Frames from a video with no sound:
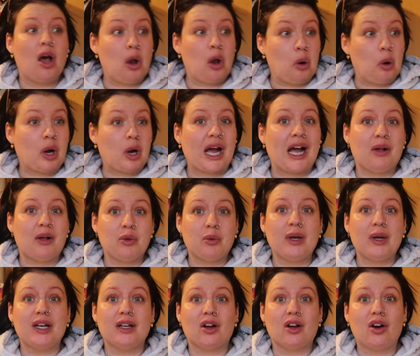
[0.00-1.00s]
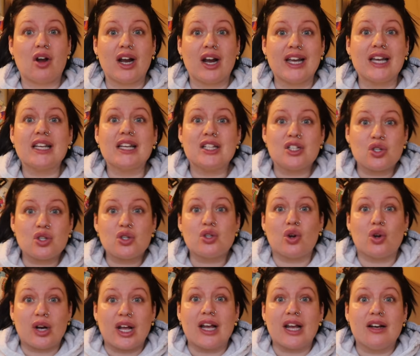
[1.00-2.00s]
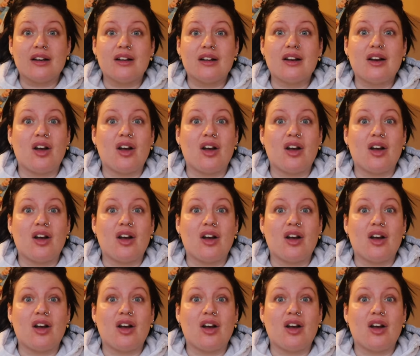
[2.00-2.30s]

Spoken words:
look out the window, like it is stunning.